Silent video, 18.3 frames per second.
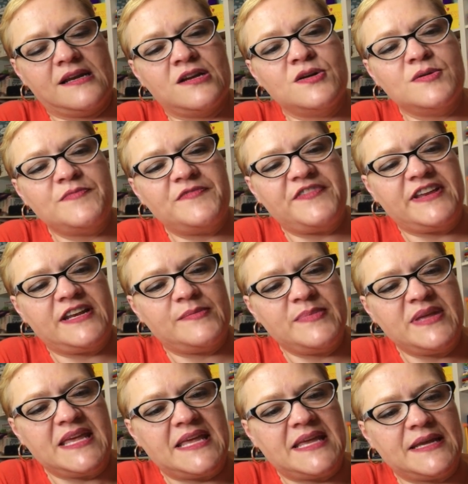comfy to
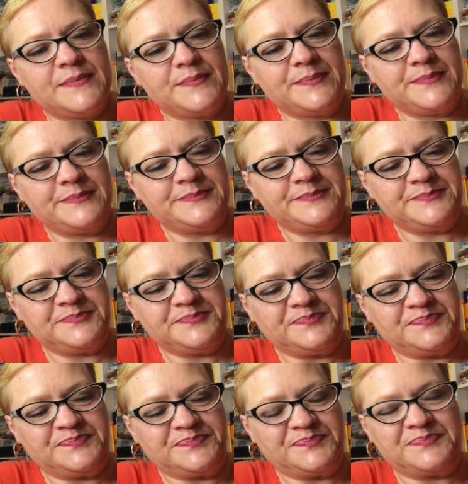me.
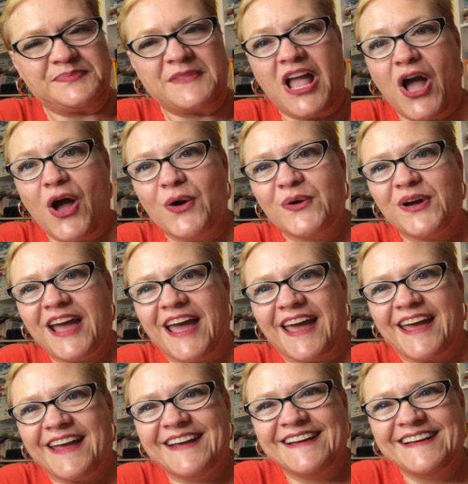
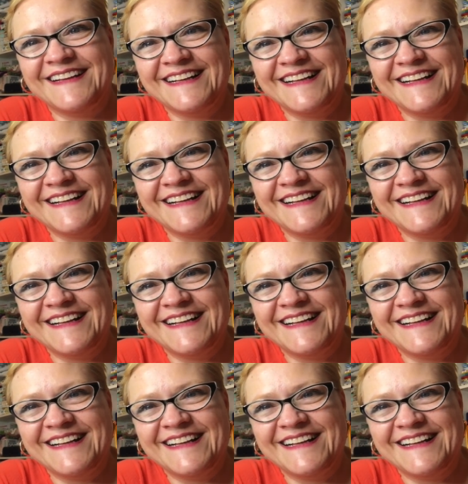Okay.